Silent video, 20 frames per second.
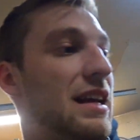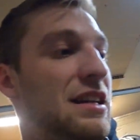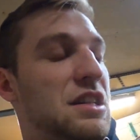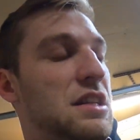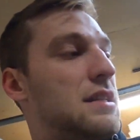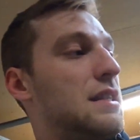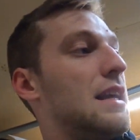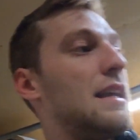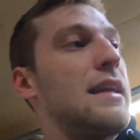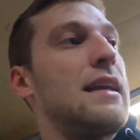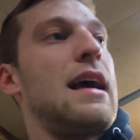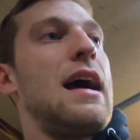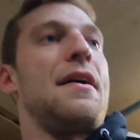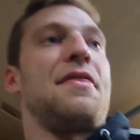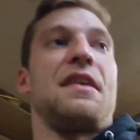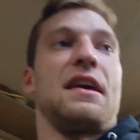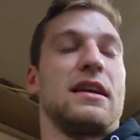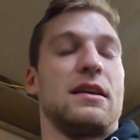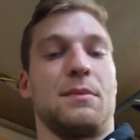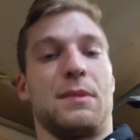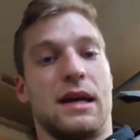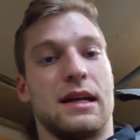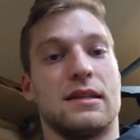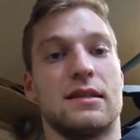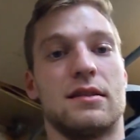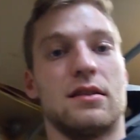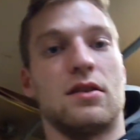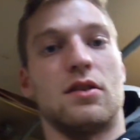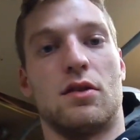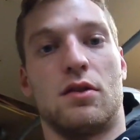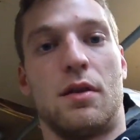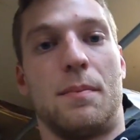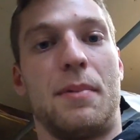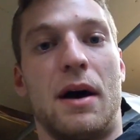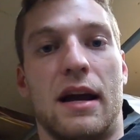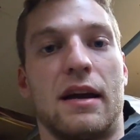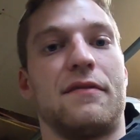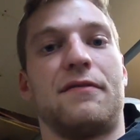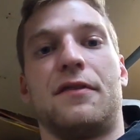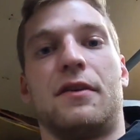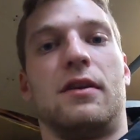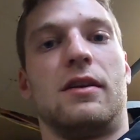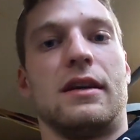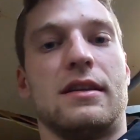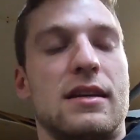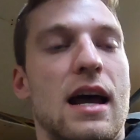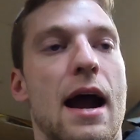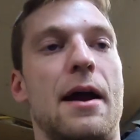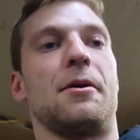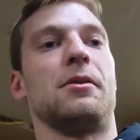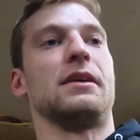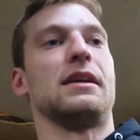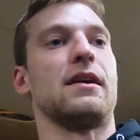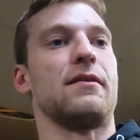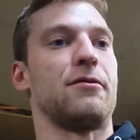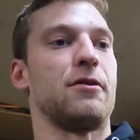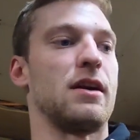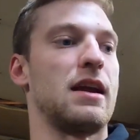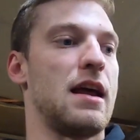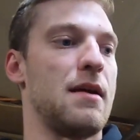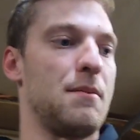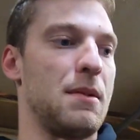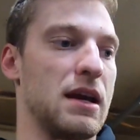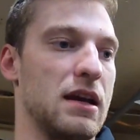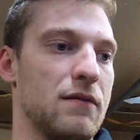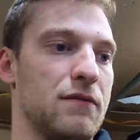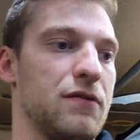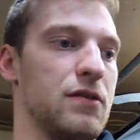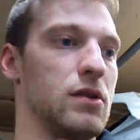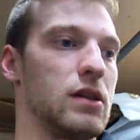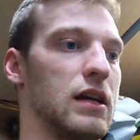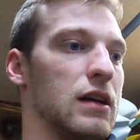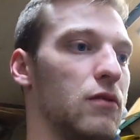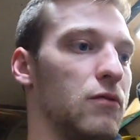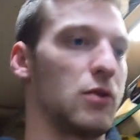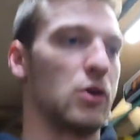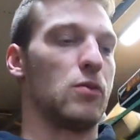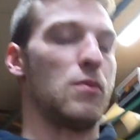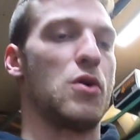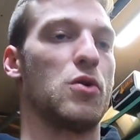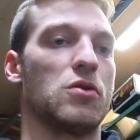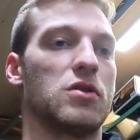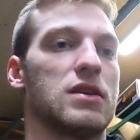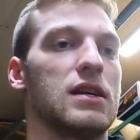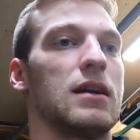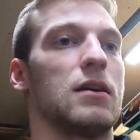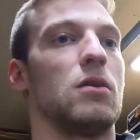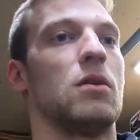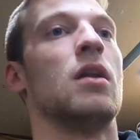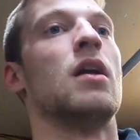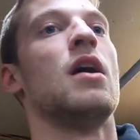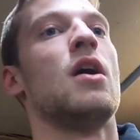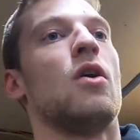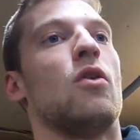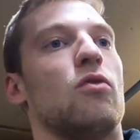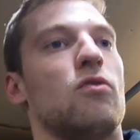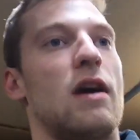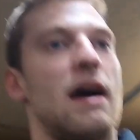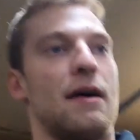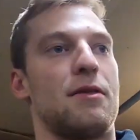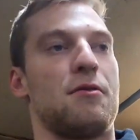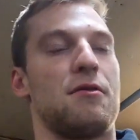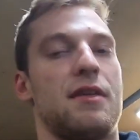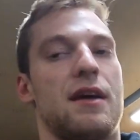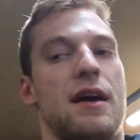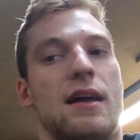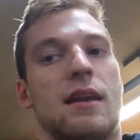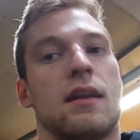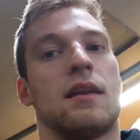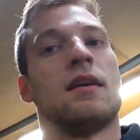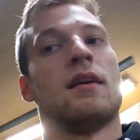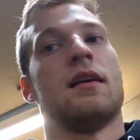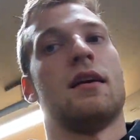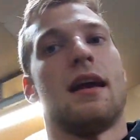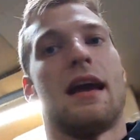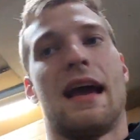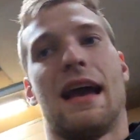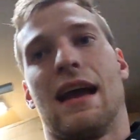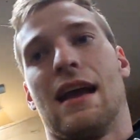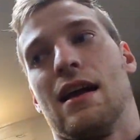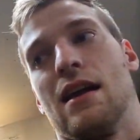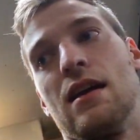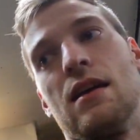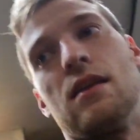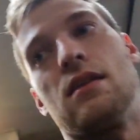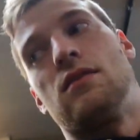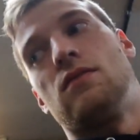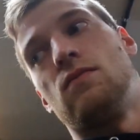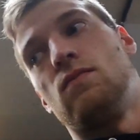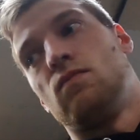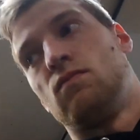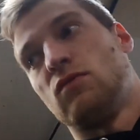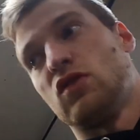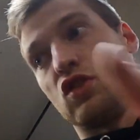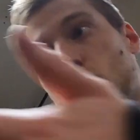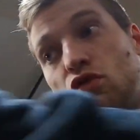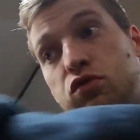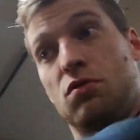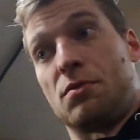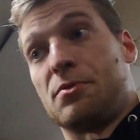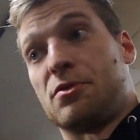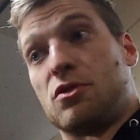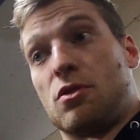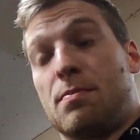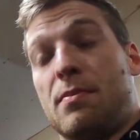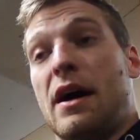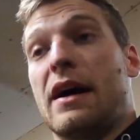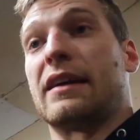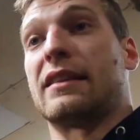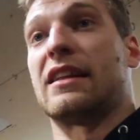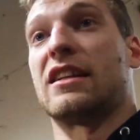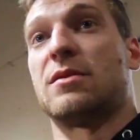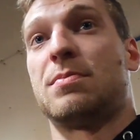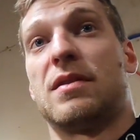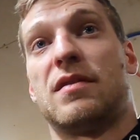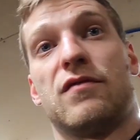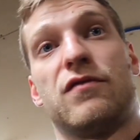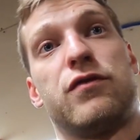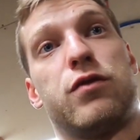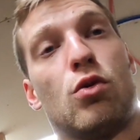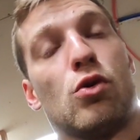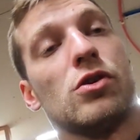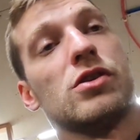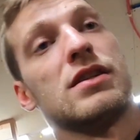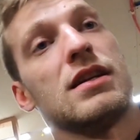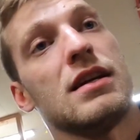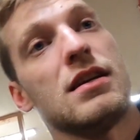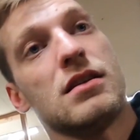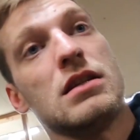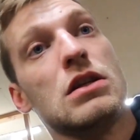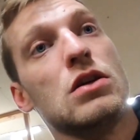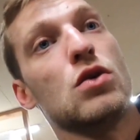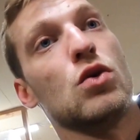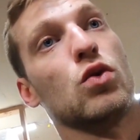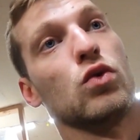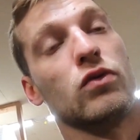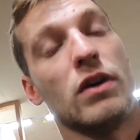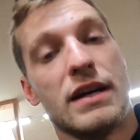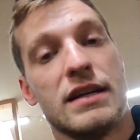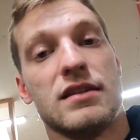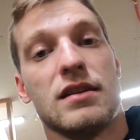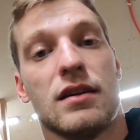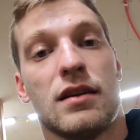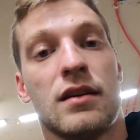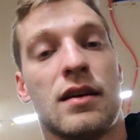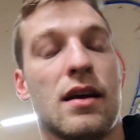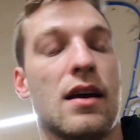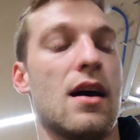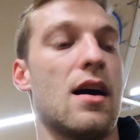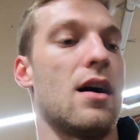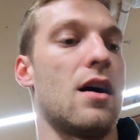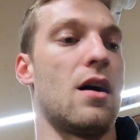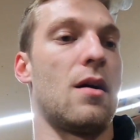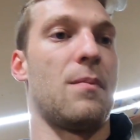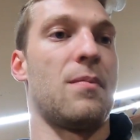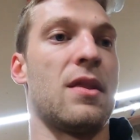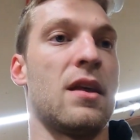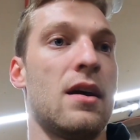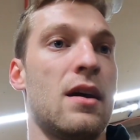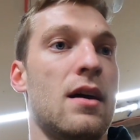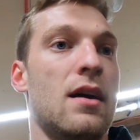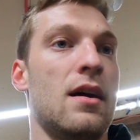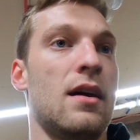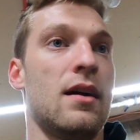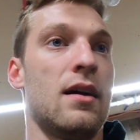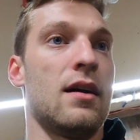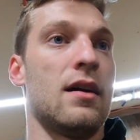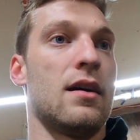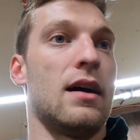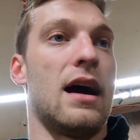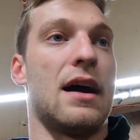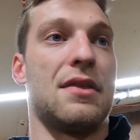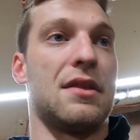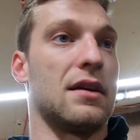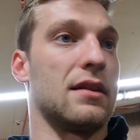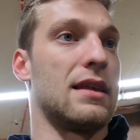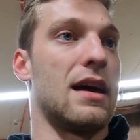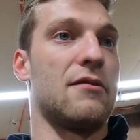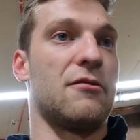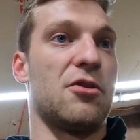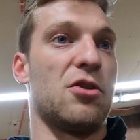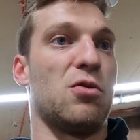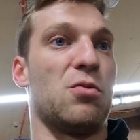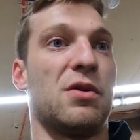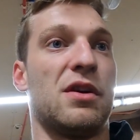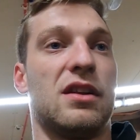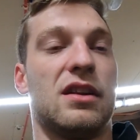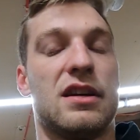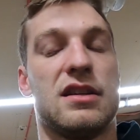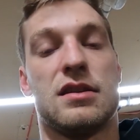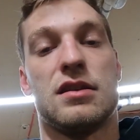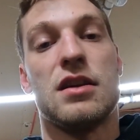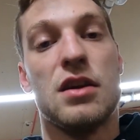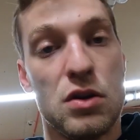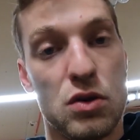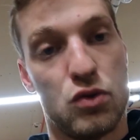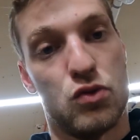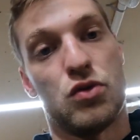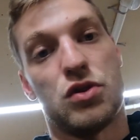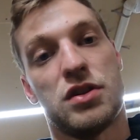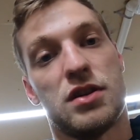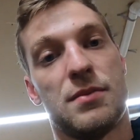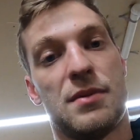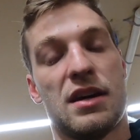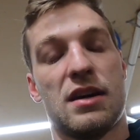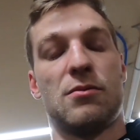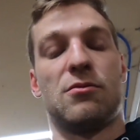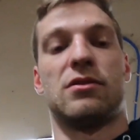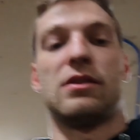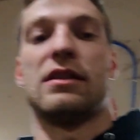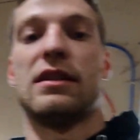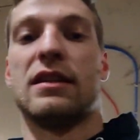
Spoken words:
think it makes the bike feel entirely different and make it feel like a real motorcycle rather than a cruiser bike that's been forced into racing. I think that rear wheel is huge to making one